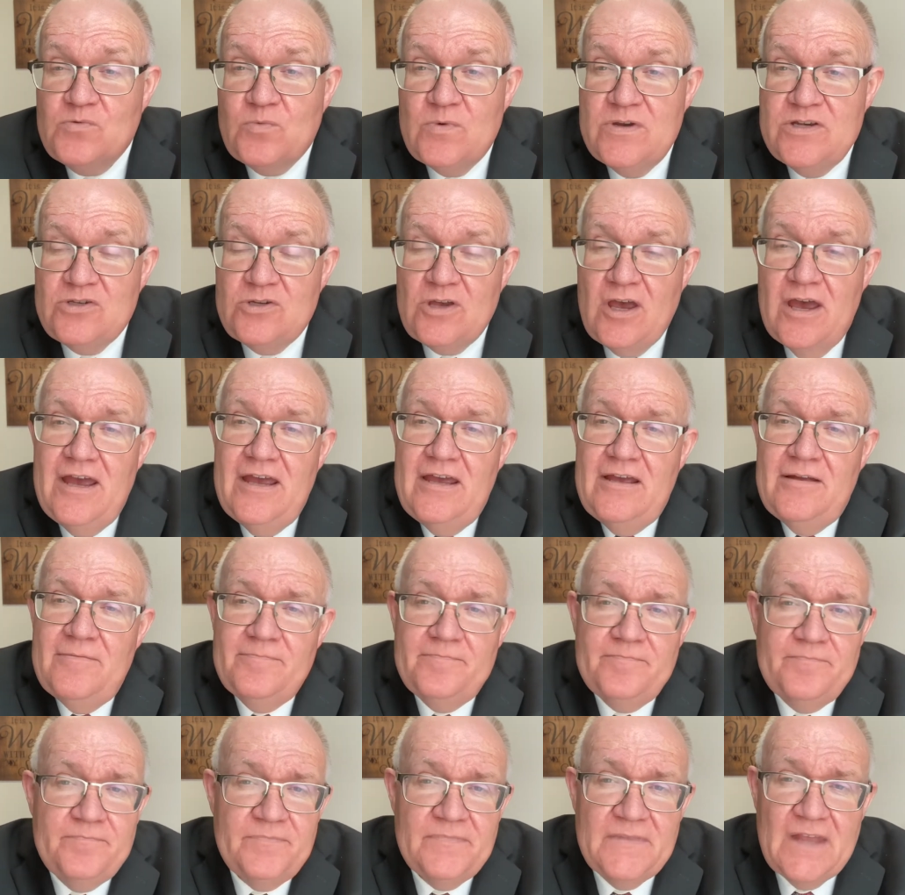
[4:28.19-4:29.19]
we say,
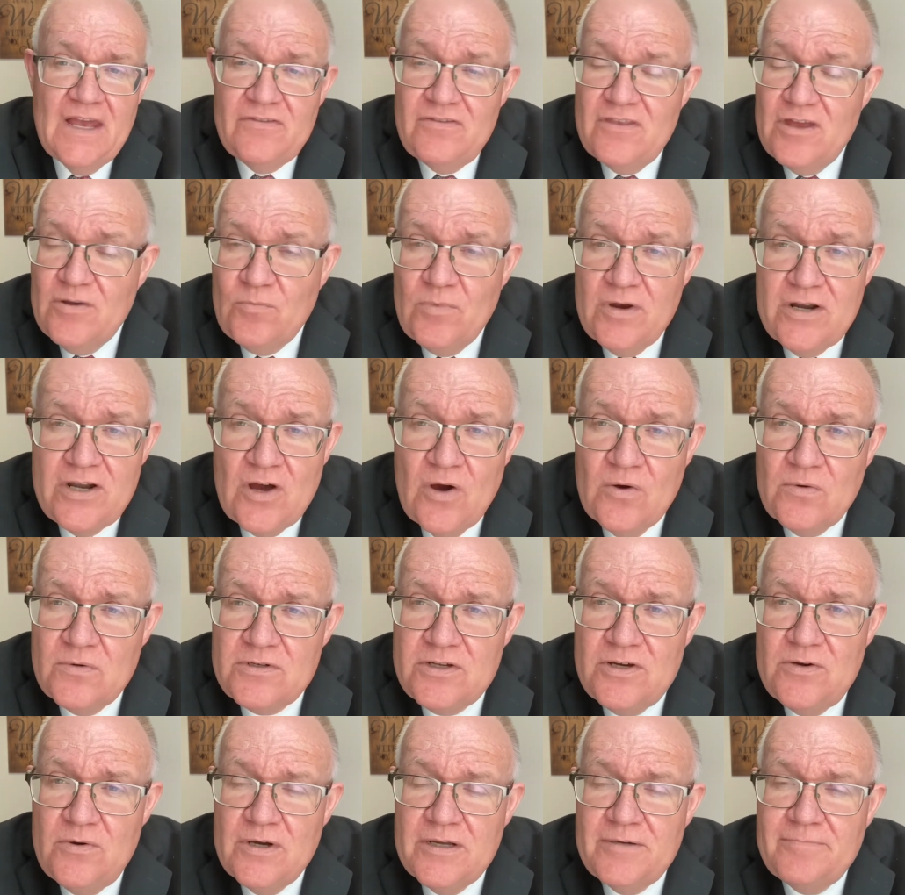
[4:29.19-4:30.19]
and then we don't
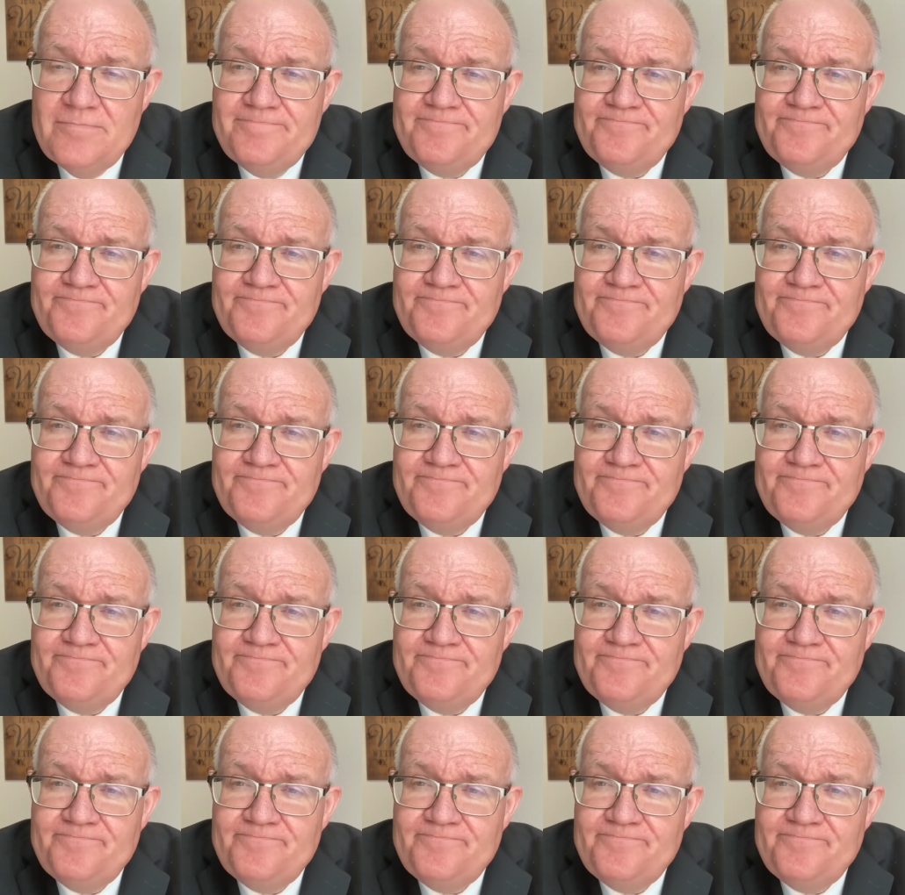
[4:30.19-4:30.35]
do it.